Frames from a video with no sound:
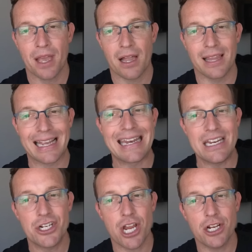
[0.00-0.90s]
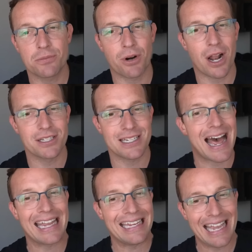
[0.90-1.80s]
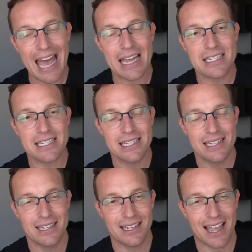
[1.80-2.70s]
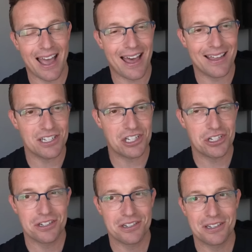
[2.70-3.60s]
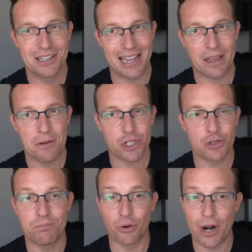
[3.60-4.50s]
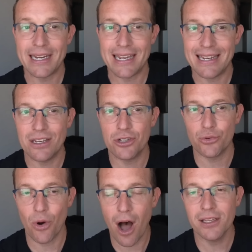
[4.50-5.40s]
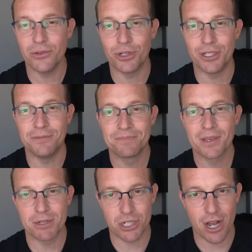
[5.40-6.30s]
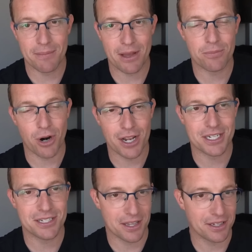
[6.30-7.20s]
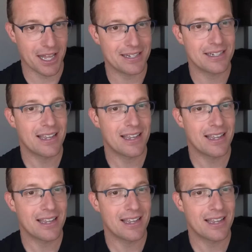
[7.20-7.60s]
like an initiation process, I guess, as like just breaking into Hollywood, but talking about the process nonetheless.